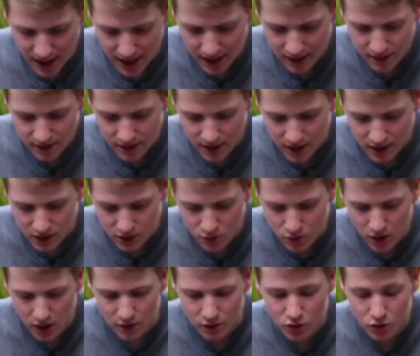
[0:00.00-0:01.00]
hey there,
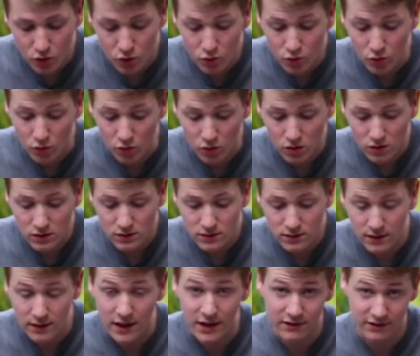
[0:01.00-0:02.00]
you are cool,
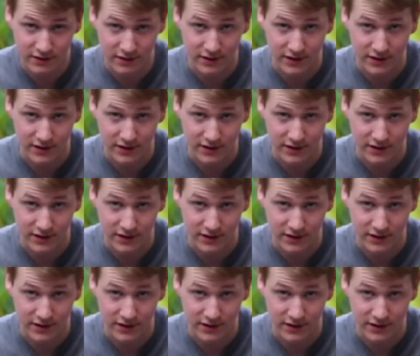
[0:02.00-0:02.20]
that's